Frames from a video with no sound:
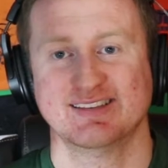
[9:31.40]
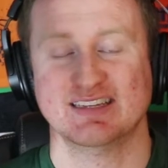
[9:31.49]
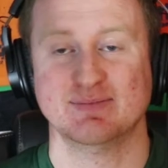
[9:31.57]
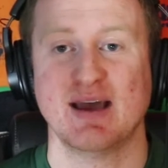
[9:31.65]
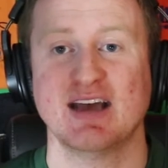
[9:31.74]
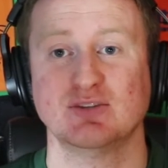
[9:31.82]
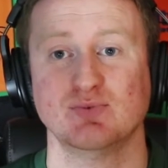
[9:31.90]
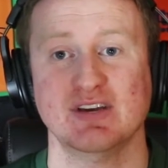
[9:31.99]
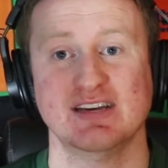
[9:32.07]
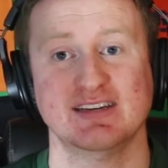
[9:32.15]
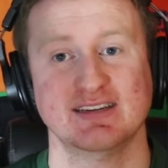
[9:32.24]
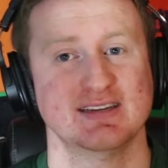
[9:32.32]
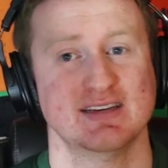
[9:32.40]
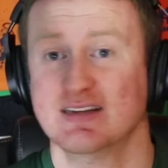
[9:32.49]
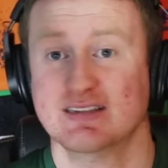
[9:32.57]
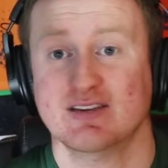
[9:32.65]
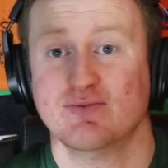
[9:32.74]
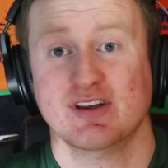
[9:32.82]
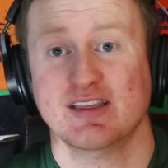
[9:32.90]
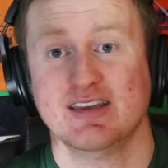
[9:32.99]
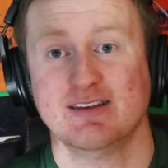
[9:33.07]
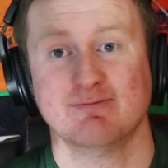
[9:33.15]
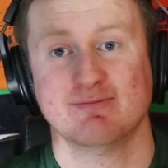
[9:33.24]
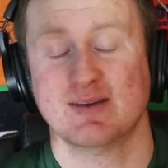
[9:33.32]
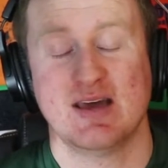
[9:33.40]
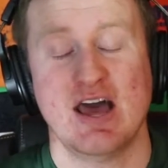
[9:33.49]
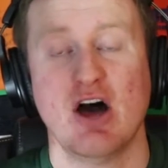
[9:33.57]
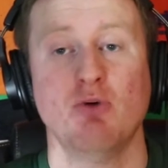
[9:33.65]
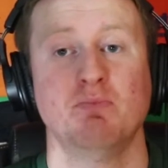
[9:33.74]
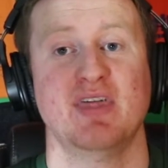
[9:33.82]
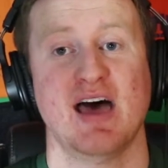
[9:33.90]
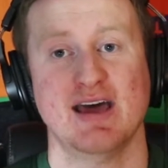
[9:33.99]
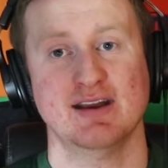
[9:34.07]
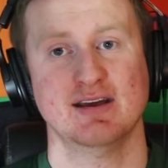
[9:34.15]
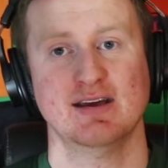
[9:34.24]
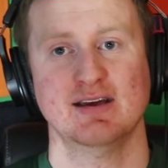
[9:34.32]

this past week, it didn't really help that,